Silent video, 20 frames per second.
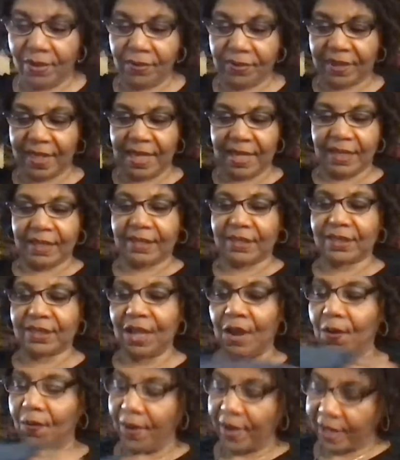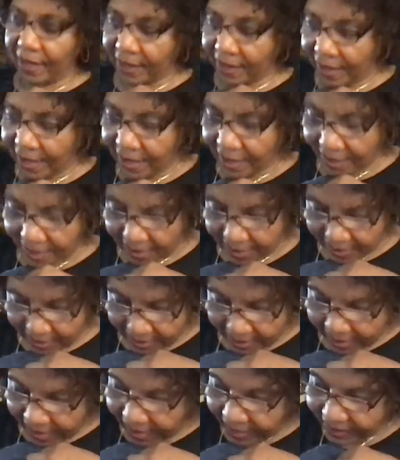think sewing
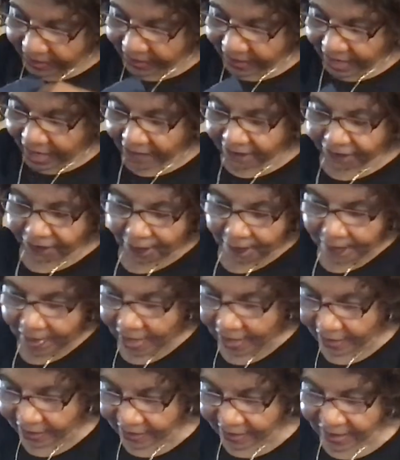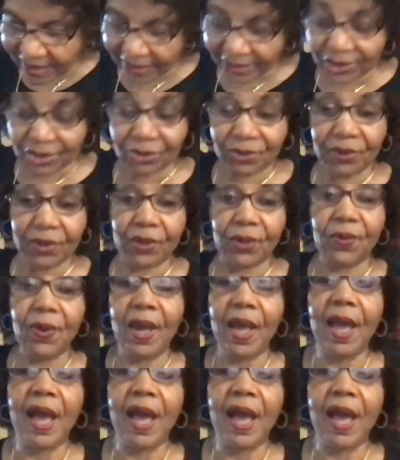is not for men, it's not true.